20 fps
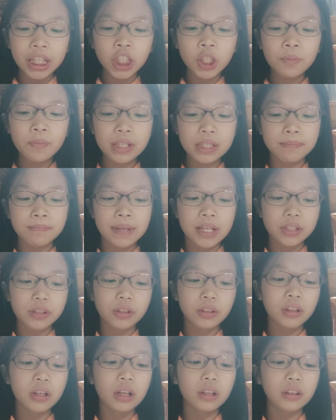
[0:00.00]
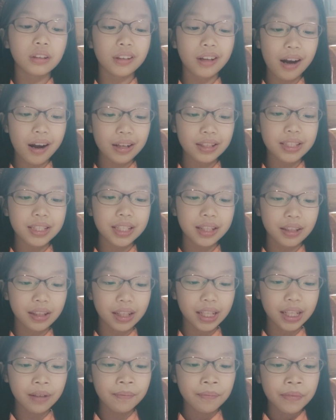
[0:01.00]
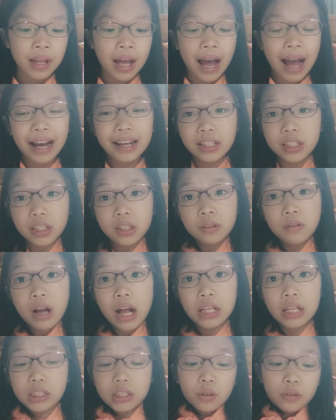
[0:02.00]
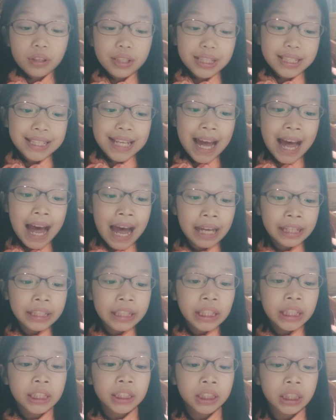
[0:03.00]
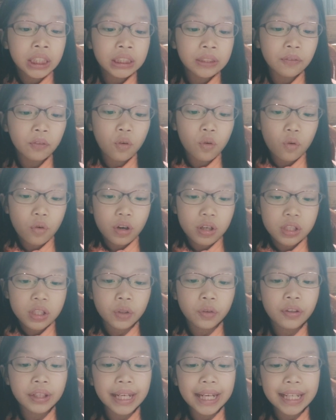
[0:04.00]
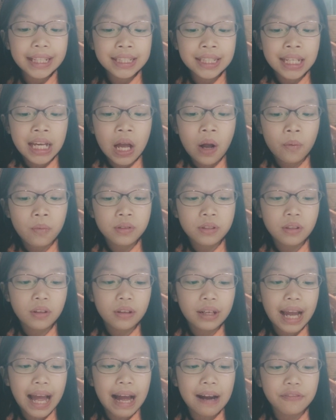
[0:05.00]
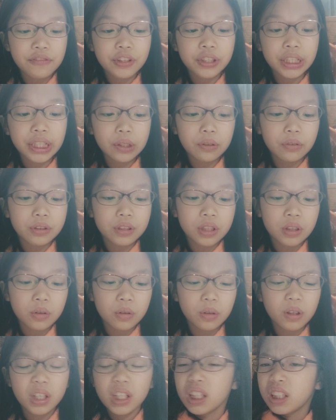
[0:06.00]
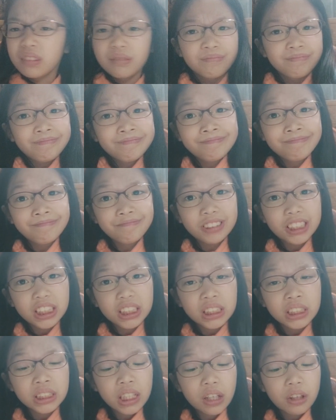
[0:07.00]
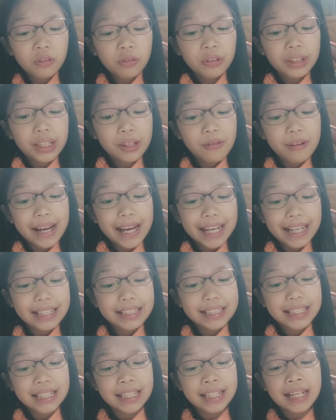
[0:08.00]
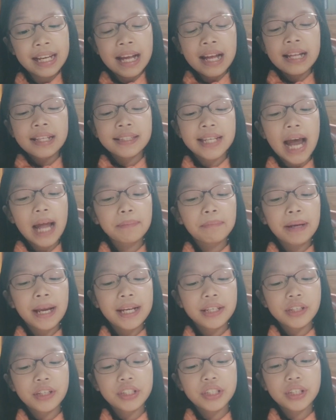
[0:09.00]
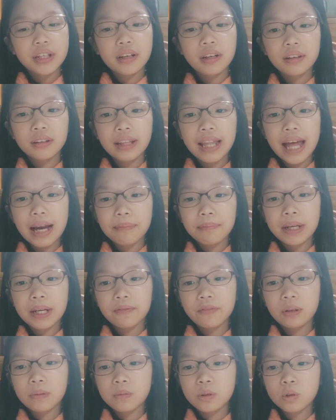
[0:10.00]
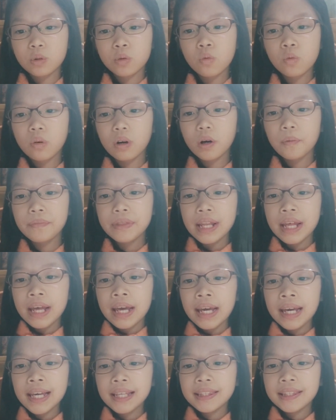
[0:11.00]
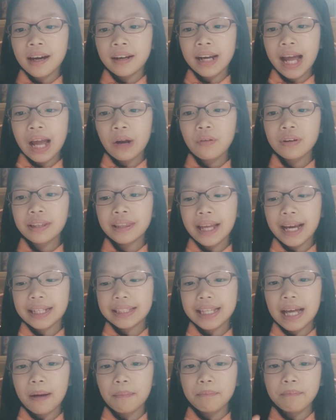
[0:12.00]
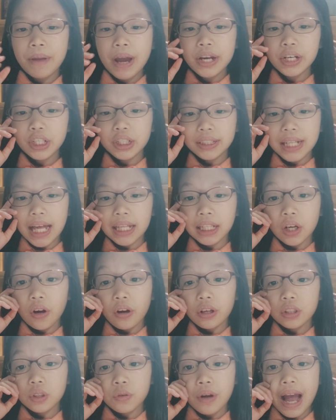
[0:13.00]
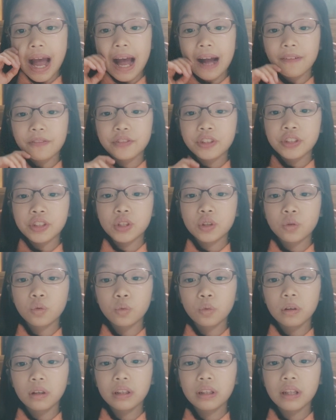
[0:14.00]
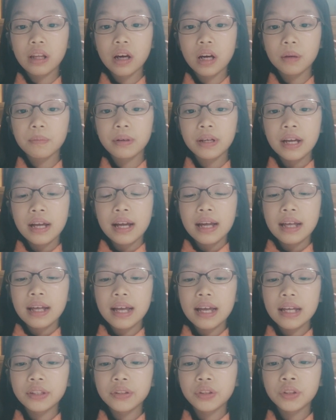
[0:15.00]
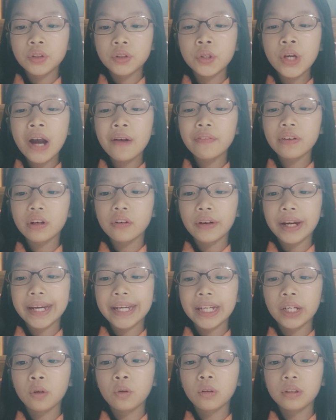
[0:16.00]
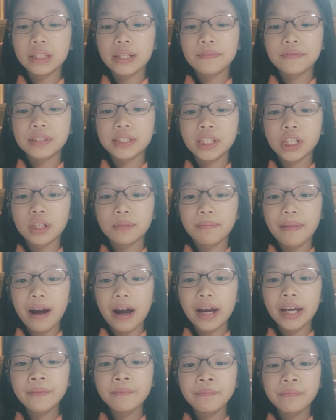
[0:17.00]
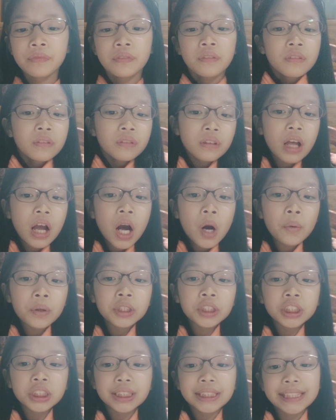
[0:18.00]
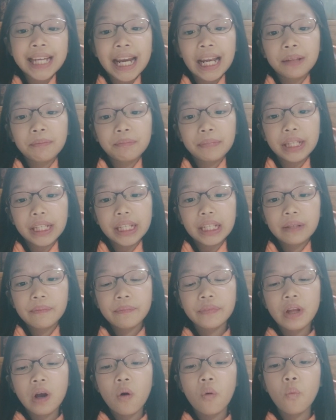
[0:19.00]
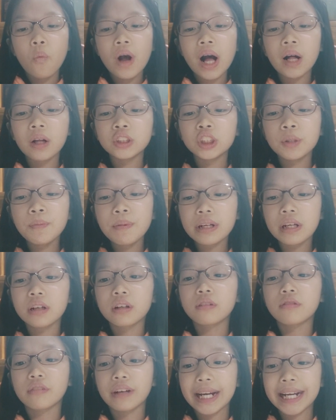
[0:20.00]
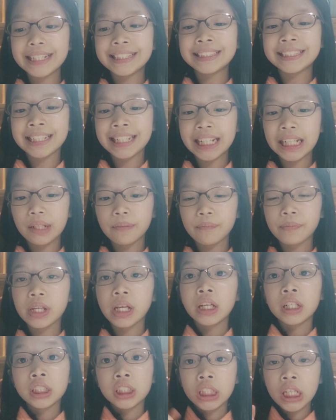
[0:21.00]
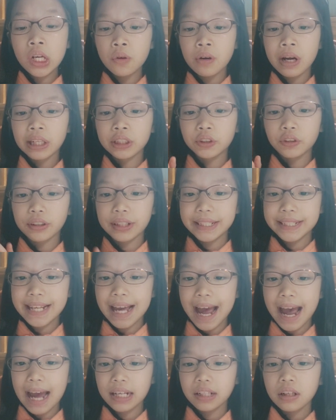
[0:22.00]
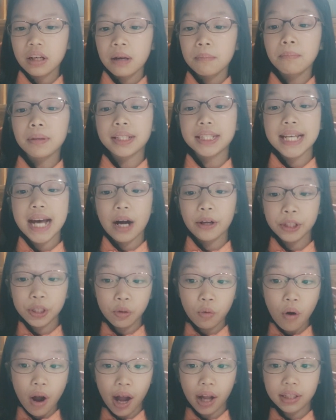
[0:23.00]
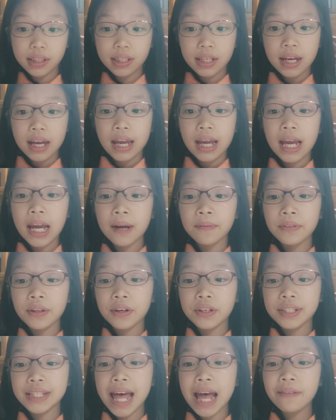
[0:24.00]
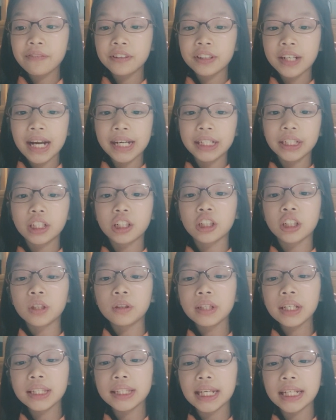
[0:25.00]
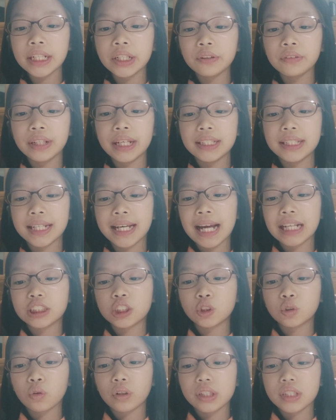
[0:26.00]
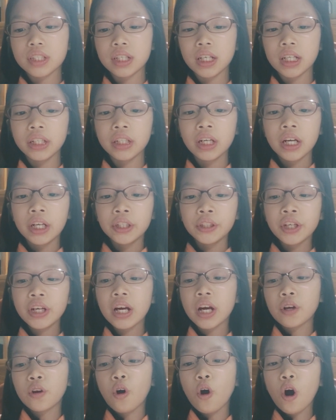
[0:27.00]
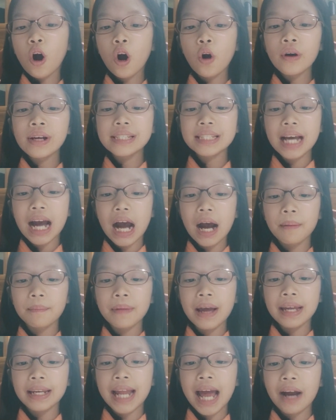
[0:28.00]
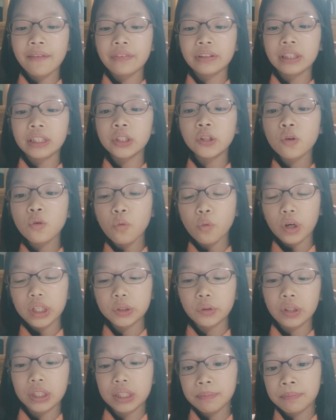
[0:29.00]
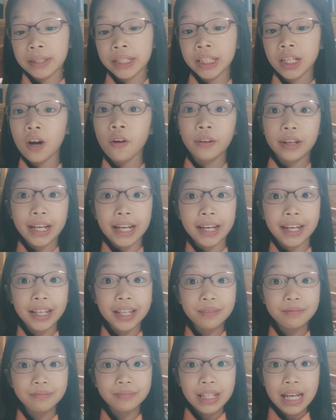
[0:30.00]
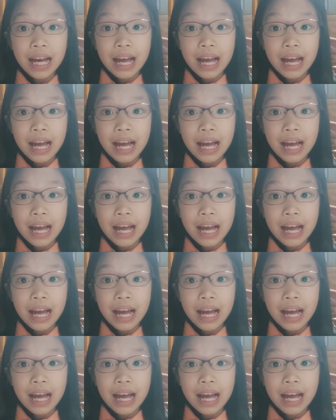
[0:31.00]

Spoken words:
You must miss her a lot, Tilly. I do, and so does Dad. Yes, of course, so your auntie helps look after you too. She's not a real auntie. Dad paid her to collect me from school. He thought I would like that better than going to after-school club. And do you have a granny who lives nearby? No, it's just Dad and me. Well, you make a great team, you and your dad. But tell you what, if there's ever any girly thing you need to get sorted, you can always come and have little words with me, okay?